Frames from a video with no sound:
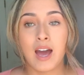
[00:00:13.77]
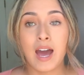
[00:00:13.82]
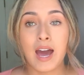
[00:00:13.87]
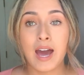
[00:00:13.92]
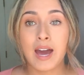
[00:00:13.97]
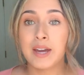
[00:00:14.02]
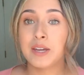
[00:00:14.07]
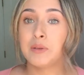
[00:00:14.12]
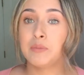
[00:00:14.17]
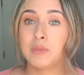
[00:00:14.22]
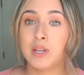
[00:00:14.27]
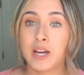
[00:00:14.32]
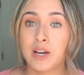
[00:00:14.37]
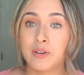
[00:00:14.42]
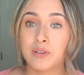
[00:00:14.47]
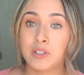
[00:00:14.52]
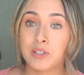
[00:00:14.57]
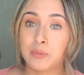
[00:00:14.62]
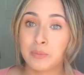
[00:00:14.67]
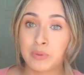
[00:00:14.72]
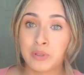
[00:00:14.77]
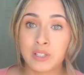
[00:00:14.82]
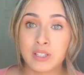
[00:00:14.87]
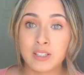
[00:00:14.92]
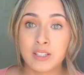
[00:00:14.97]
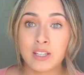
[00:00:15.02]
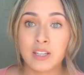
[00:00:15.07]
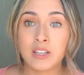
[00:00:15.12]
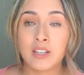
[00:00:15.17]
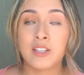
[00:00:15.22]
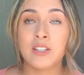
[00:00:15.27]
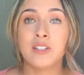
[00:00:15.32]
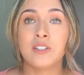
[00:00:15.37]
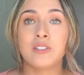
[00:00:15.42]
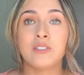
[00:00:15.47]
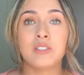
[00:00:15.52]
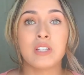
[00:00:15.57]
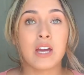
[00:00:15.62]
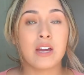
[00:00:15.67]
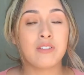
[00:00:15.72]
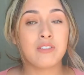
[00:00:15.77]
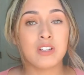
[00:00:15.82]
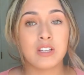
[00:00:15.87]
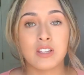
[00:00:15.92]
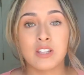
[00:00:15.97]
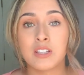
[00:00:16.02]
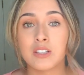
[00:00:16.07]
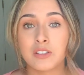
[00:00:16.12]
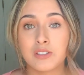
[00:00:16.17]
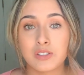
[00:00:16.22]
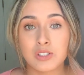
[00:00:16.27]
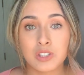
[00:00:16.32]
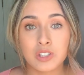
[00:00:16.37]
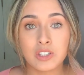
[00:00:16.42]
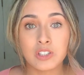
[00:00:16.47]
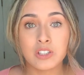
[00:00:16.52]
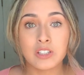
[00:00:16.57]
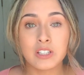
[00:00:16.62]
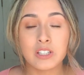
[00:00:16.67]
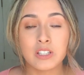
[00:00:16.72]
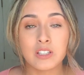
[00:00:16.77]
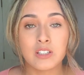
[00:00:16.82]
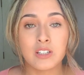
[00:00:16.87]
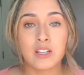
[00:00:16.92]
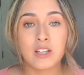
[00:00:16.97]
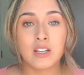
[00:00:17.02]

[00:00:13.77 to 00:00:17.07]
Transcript: I am now completely healed, everything is good.